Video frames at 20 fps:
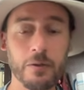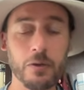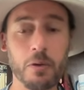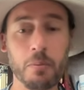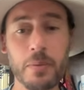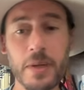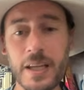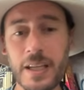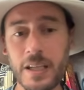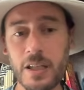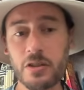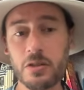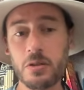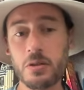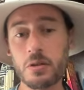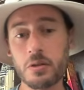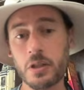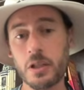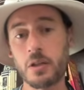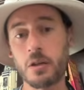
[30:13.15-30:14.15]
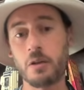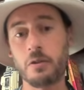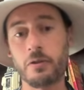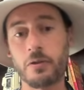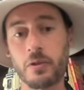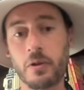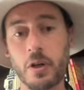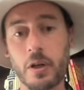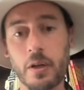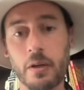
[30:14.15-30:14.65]
For me, he's usually good
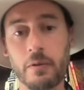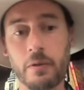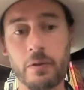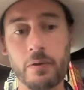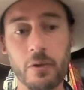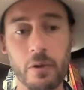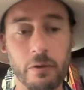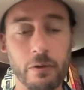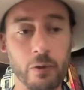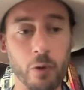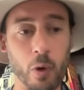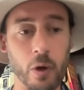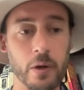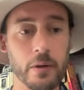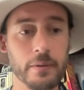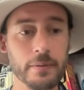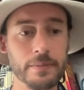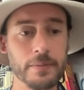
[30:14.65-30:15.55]
for a floor.